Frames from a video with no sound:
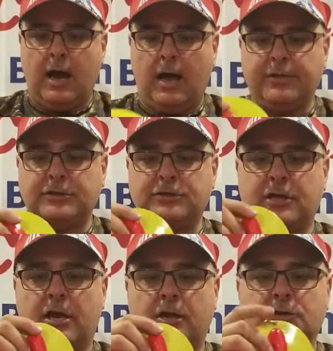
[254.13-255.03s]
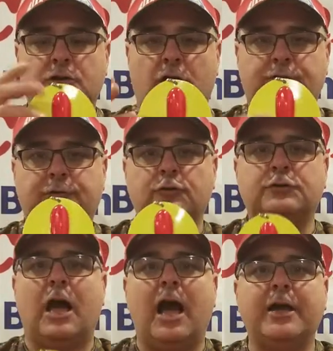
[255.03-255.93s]
This is a
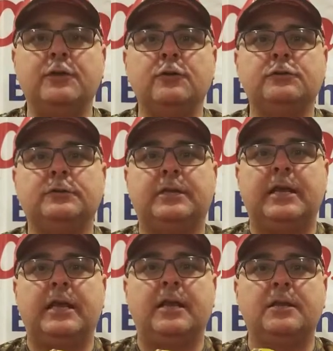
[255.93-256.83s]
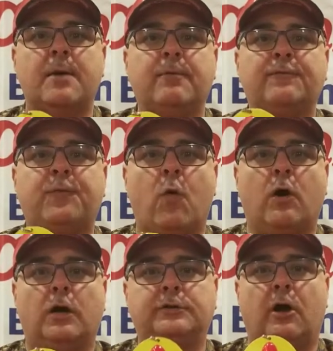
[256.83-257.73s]
chartreuse. I use the number
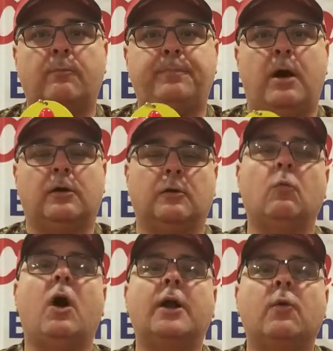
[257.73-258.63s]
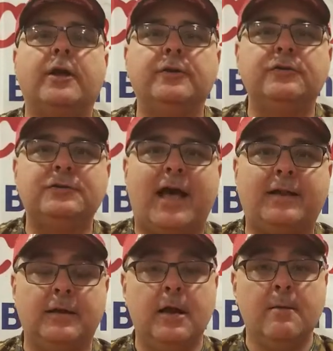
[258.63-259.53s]
4 adult bunker. Why do I use
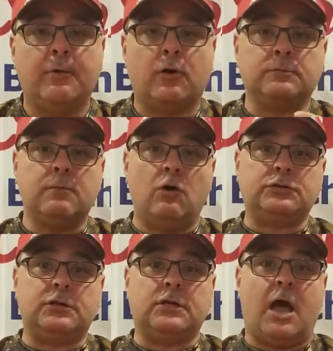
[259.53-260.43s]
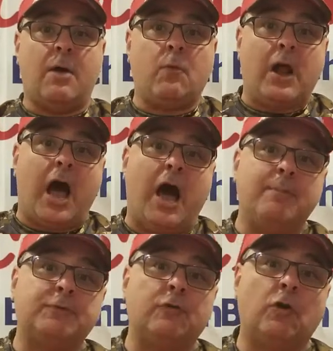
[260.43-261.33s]
that? Because most of the time when
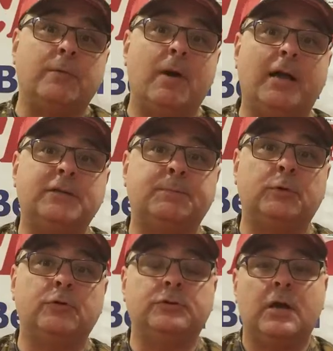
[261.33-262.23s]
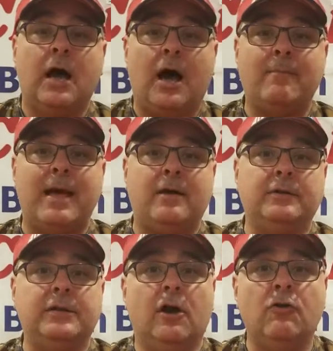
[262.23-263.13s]
I'm trolling my spoons, I'm out in
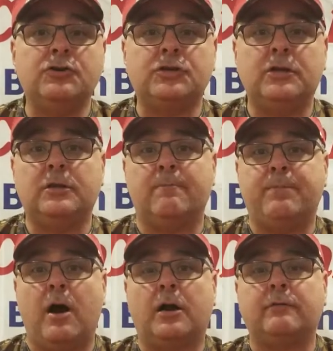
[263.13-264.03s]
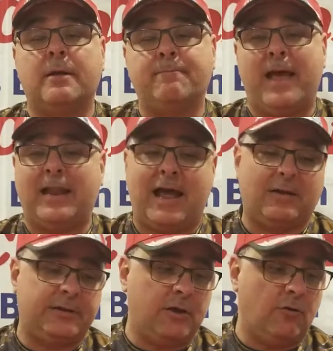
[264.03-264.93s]
the ocean. The bunker and the bait out
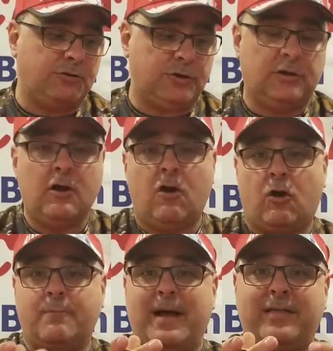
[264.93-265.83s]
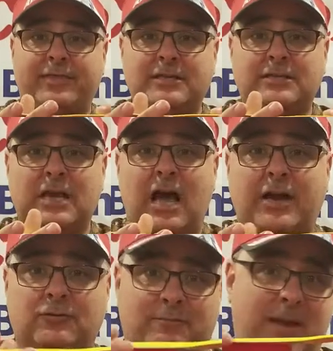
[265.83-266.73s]
in the ocean are about this
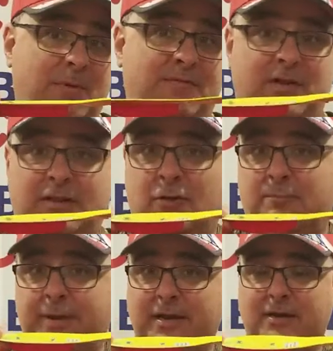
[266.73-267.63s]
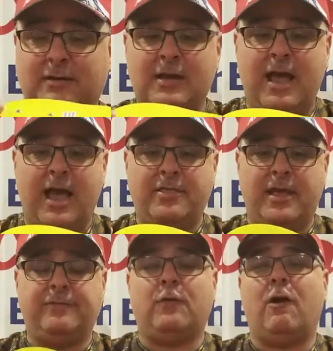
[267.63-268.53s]
size or maybe even a little bigger. And
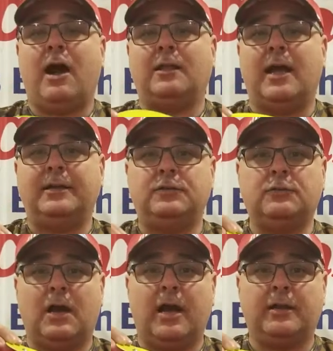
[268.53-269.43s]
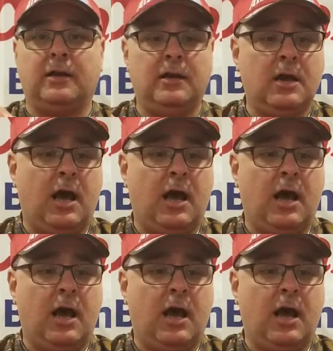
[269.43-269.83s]
therefore, I like to kind of